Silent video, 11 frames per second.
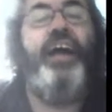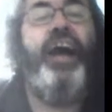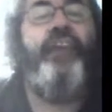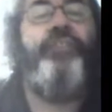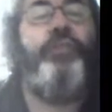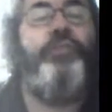
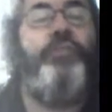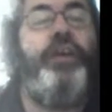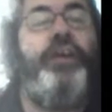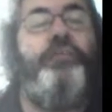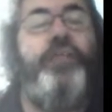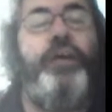and the three
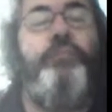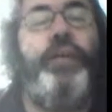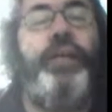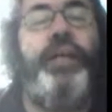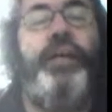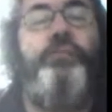of them
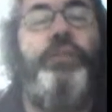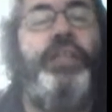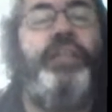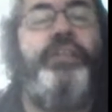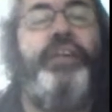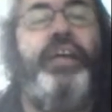become
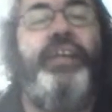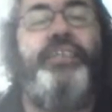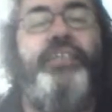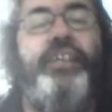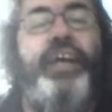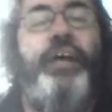lit as
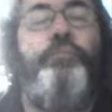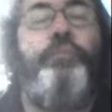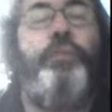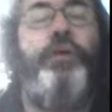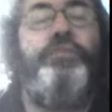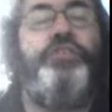the
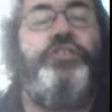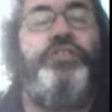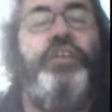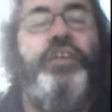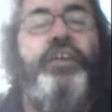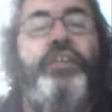
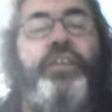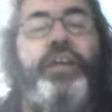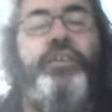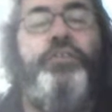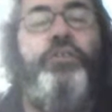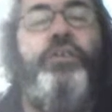lampposts that
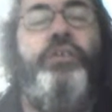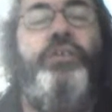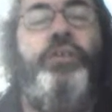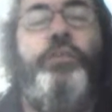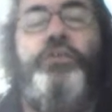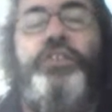adorn
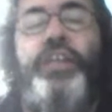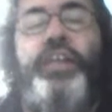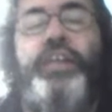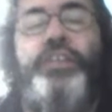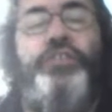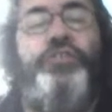the
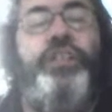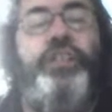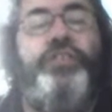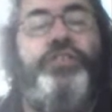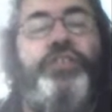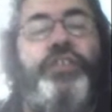mosaic
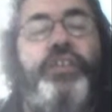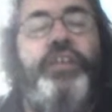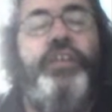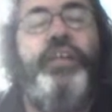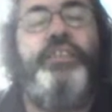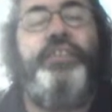streets,
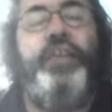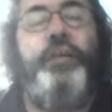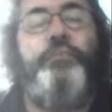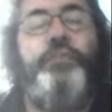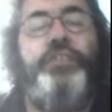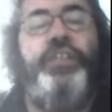as they
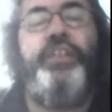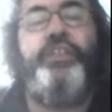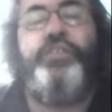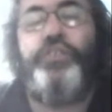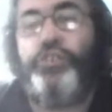proceed to